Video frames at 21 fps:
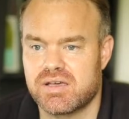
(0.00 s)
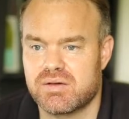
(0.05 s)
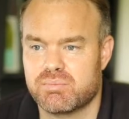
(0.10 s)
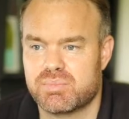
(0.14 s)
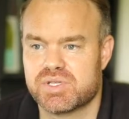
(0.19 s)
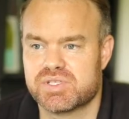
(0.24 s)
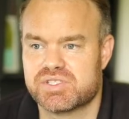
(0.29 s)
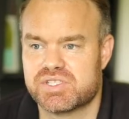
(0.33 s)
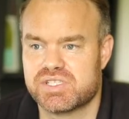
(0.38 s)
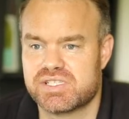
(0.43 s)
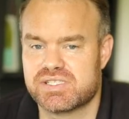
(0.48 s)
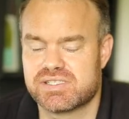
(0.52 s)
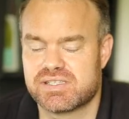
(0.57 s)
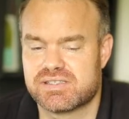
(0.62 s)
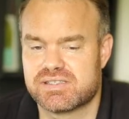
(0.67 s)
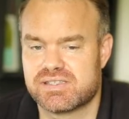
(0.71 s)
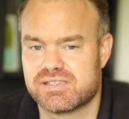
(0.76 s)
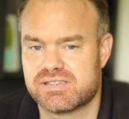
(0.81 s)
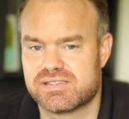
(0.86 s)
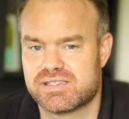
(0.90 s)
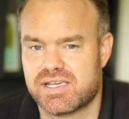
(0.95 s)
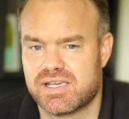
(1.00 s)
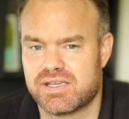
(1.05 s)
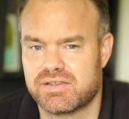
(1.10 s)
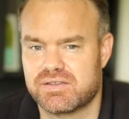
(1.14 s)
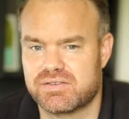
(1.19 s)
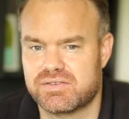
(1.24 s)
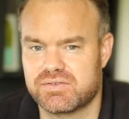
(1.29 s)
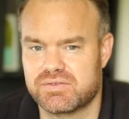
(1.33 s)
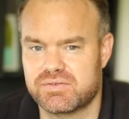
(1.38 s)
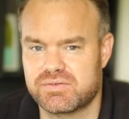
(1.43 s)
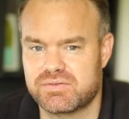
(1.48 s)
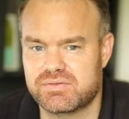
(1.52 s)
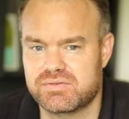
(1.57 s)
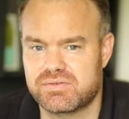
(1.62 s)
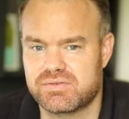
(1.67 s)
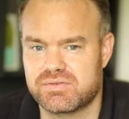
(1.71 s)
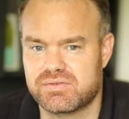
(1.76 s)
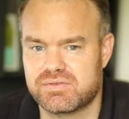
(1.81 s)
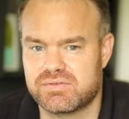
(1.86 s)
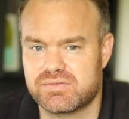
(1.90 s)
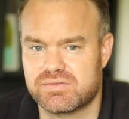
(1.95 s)
But Jesus is saying,
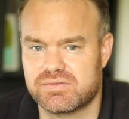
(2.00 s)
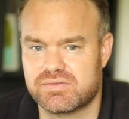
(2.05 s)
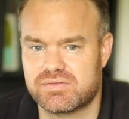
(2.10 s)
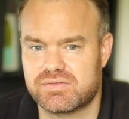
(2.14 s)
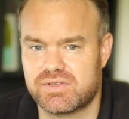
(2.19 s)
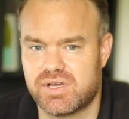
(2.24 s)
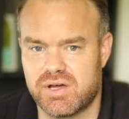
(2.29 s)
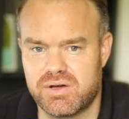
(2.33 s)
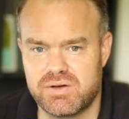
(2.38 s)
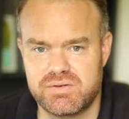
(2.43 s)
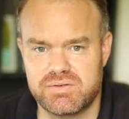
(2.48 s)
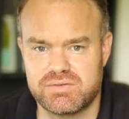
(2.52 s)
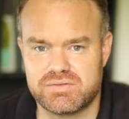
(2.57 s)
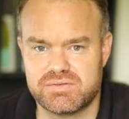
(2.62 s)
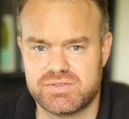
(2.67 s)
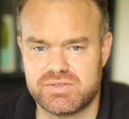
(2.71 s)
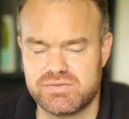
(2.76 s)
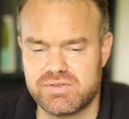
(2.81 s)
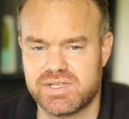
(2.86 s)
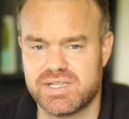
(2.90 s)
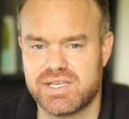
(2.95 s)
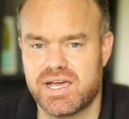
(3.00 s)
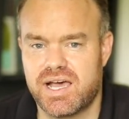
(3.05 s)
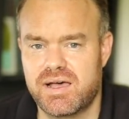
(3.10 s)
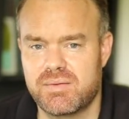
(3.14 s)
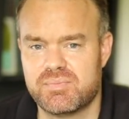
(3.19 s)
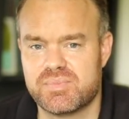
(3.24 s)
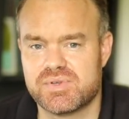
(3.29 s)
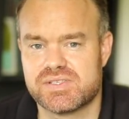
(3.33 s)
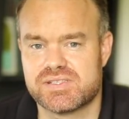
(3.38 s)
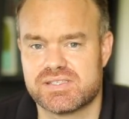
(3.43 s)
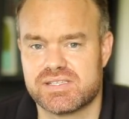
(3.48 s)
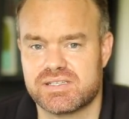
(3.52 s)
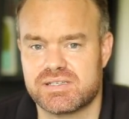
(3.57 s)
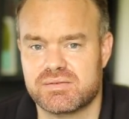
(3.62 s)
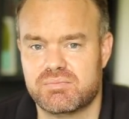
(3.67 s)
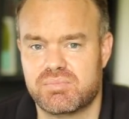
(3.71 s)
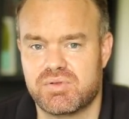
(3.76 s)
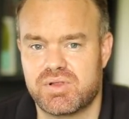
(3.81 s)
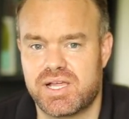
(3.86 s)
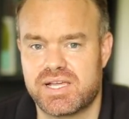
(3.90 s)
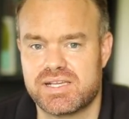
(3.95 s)
do go do the
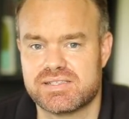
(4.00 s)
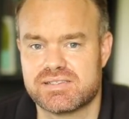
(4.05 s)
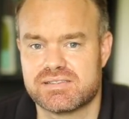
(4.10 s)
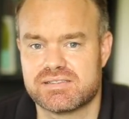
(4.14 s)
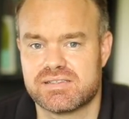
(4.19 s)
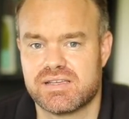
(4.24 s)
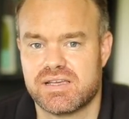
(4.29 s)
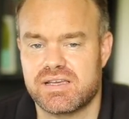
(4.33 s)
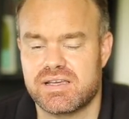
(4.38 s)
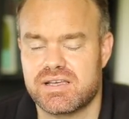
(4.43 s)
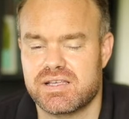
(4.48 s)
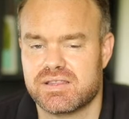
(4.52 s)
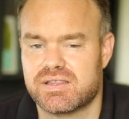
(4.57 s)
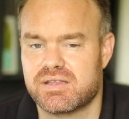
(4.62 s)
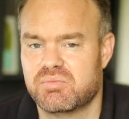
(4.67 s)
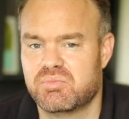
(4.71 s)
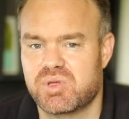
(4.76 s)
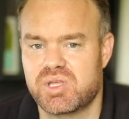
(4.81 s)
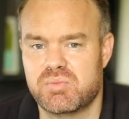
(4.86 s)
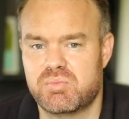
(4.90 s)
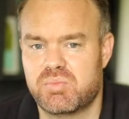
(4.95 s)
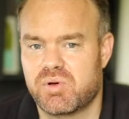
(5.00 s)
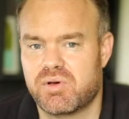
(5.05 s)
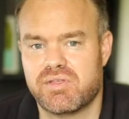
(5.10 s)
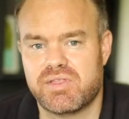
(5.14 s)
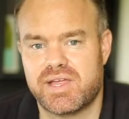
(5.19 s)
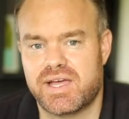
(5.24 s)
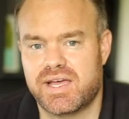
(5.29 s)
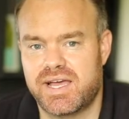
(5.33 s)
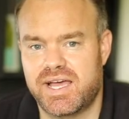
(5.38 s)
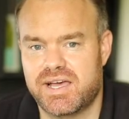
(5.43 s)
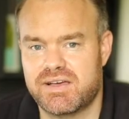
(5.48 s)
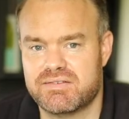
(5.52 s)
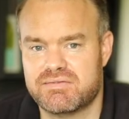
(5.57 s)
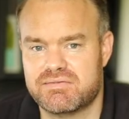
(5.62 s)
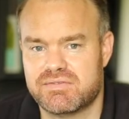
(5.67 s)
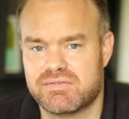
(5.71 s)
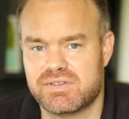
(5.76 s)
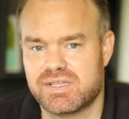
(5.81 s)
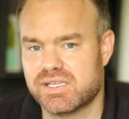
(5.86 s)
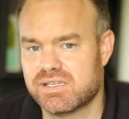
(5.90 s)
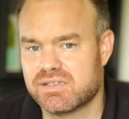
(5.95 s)
opposite. Bless the people that
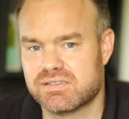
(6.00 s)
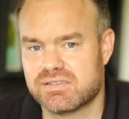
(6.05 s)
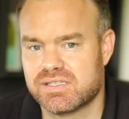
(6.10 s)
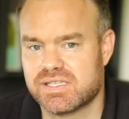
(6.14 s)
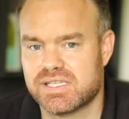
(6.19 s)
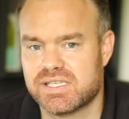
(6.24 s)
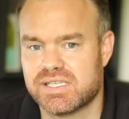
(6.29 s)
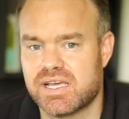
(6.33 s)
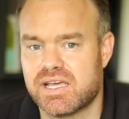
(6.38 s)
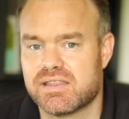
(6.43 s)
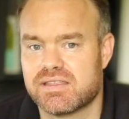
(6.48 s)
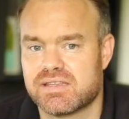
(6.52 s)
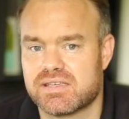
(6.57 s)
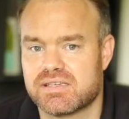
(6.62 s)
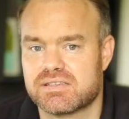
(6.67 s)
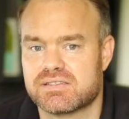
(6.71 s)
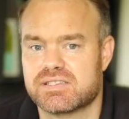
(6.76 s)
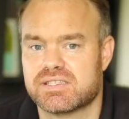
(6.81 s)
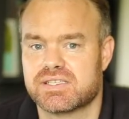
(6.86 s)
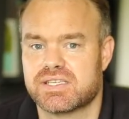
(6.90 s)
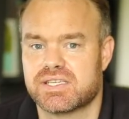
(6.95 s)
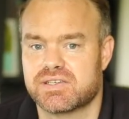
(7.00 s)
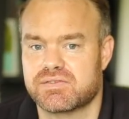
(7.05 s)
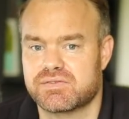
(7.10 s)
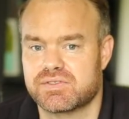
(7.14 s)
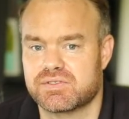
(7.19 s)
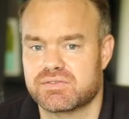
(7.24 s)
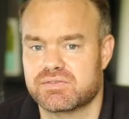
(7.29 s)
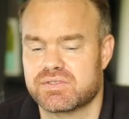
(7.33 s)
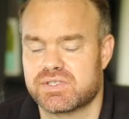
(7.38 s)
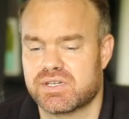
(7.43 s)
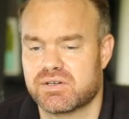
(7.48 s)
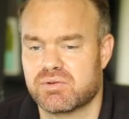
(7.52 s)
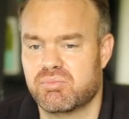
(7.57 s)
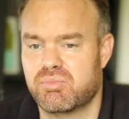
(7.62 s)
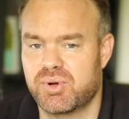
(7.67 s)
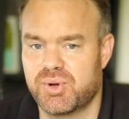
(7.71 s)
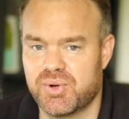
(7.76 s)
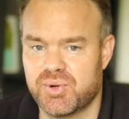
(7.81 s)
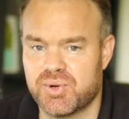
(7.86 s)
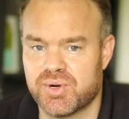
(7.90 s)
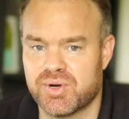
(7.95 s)
have literally nothing to give you. They're
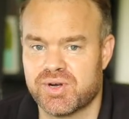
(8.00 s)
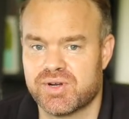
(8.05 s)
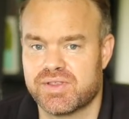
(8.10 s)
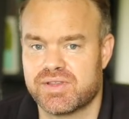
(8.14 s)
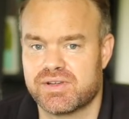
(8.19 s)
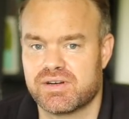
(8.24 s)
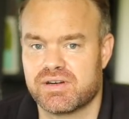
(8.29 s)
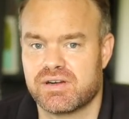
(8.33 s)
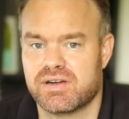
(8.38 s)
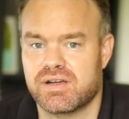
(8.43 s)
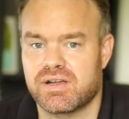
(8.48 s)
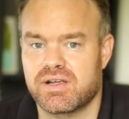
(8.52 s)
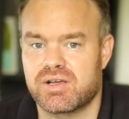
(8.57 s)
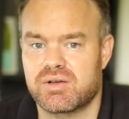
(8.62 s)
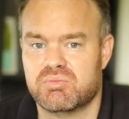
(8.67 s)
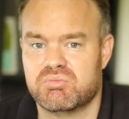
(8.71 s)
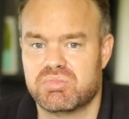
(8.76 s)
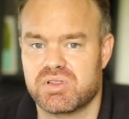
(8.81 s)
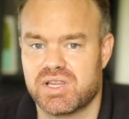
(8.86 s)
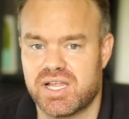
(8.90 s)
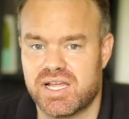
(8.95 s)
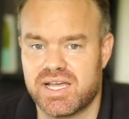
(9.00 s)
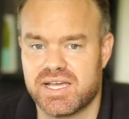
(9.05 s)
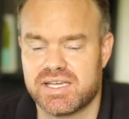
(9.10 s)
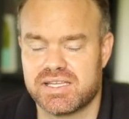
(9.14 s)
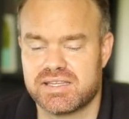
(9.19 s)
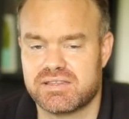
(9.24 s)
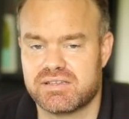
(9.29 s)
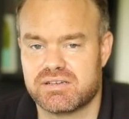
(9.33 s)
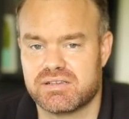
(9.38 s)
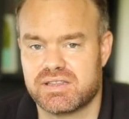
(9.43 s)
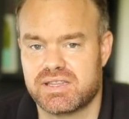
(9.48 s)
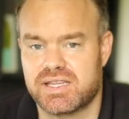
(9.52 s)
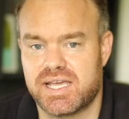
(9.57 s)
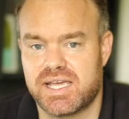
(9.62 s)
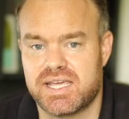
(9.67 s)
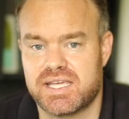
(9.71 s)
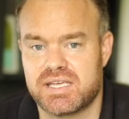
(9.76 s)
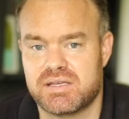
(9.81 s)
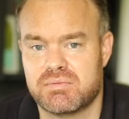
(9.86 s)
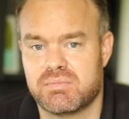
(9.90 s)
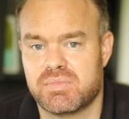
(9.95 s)
poor, they're blind, they're
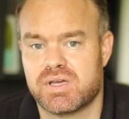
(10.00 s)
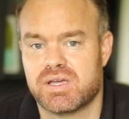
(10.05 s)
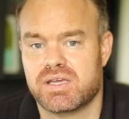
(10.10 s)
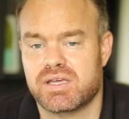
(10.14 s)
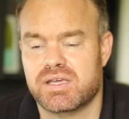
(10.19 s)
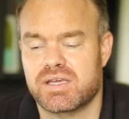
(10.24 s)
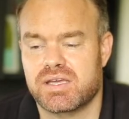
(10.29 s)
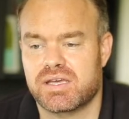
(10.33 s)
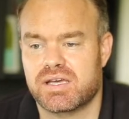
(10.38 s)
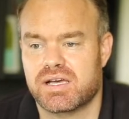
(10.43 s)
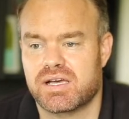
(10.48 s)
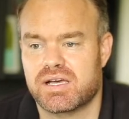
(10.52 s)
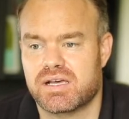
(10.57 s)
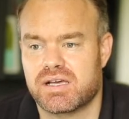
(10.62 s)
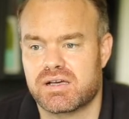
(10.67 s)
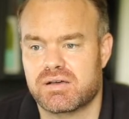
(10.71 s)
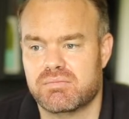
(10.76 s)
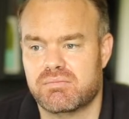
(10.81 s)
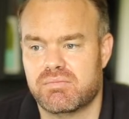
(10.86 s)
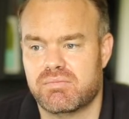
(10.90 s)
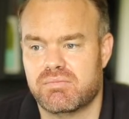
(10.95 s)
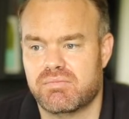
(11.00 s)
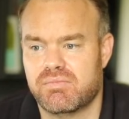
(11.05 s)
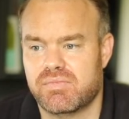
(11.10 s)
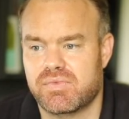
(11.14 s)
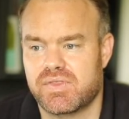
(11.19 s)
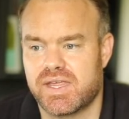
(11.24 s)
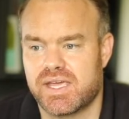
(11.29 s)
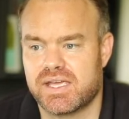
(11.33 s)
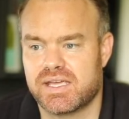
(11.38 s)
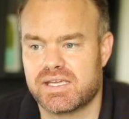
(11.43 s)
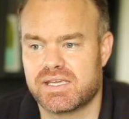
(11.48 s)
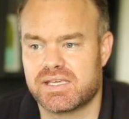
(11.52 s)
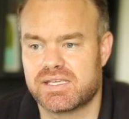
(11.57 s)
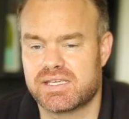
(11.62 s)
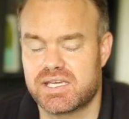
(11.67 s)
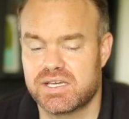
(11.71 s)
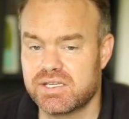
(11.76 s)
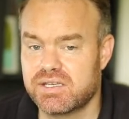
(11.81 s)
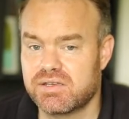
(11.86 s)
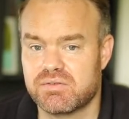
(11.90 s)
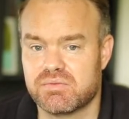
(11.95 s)
lame. Um, they
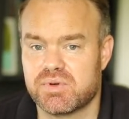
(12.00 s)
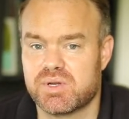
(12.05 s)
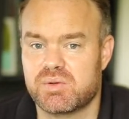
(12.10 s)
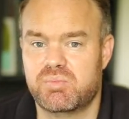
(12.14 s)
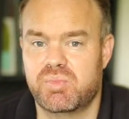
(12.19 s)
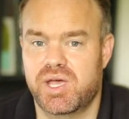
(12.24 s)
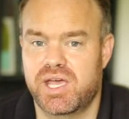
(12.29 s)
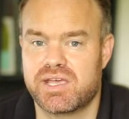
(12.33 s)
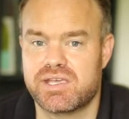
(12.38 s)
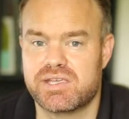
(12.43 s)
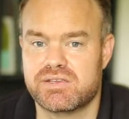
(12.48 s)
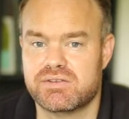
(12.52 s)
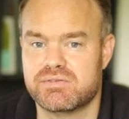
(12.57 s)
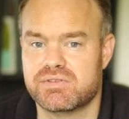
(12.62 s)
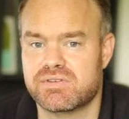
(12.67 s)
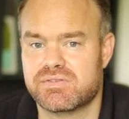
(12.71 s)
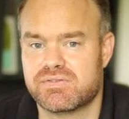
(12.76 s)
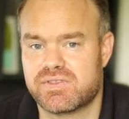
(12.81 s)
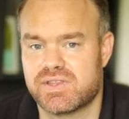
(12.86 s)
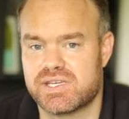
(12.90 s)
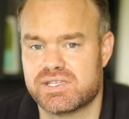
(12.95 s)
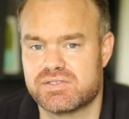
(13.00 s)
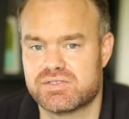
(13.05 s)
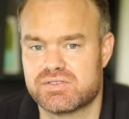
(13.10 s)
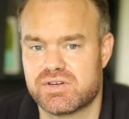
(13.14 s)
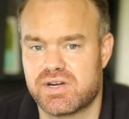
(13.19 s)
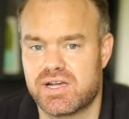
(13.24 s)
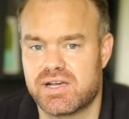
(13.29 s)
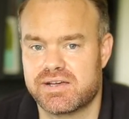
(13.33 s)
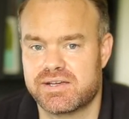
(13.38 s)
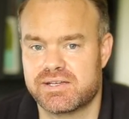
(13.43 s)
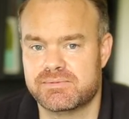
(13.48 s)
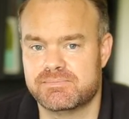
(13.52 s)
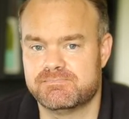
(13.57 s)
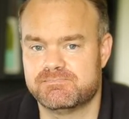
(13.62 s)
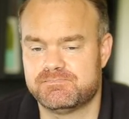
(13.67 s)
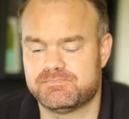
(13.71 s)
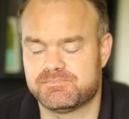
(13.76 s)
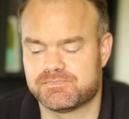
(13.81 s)
couldn't repay you if they tried.